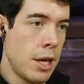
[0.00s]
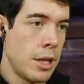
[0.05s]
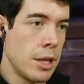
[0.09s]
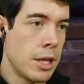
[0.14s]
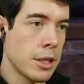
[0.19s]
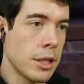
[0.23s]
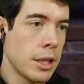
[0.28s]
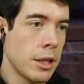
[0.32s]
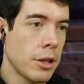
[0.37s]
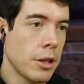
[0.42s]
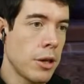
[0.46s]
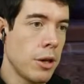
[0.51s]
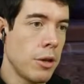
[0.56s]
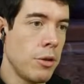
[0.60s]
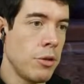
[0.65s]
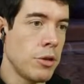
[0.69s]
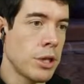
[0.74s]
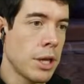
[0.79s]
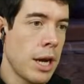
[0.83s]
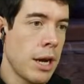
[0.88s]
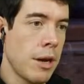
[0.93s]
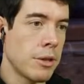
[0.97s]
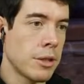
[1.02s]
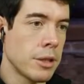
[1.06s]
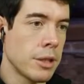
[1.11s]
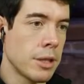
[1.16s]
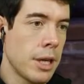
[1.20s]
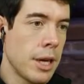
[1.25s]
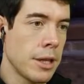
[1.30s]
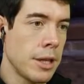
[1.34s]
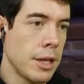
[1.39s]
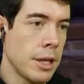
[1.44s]
Let's get the Gooigi out.
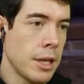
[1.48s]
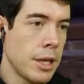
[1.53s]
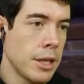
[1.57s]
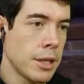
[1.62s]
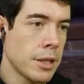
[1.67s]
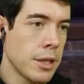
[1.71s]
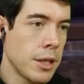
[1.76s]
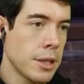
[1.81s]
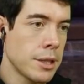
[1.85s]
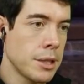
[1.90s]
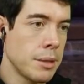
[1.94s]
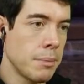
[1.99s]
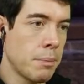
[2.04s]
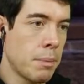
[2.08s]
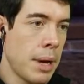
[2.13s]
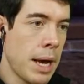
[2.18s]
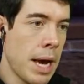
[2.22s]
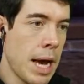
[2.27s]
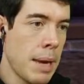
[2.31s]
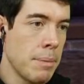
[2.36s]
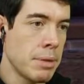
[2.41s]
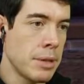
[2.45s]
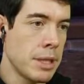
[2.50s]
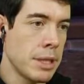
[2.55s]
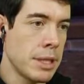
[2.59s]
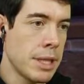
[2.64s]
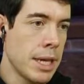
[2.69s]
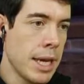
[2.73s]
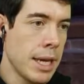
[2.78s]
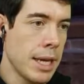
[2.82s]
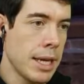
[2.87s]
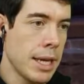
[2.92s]
I think he's got some pipes to
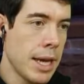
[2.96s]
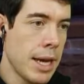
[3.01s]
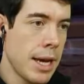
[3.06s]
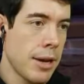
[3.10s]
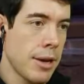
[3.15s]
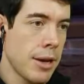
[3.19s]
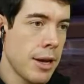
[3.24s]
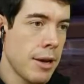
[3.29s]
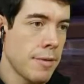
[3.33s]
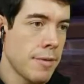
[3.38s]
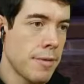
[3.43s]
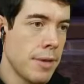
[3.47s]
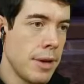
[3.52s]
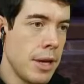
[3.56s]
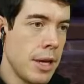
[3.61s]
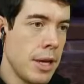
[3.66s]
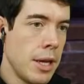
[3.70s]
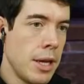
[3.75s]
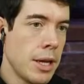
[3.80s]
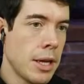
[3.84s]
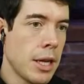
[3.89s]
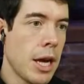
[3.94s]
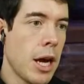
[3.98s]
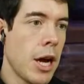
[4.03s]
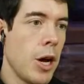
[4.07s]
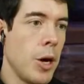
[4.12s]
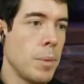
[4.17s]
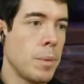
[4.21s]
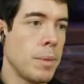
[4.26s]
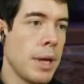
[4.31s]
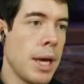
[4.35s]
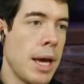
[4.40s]
take care of. Get
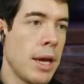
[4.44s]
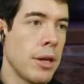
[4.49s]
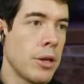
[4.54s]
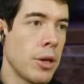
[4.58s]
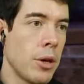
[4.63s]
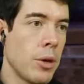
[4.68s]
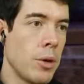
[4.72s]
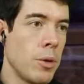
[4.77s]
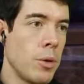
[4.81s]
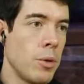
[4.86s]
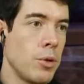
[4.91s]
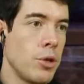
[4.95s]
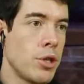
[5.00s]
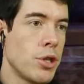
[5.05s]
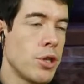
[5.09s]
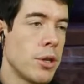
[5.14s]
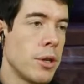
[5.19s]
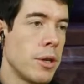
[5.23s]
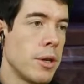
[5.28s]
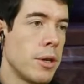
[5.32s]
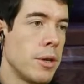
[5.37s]
up there, Gooigi.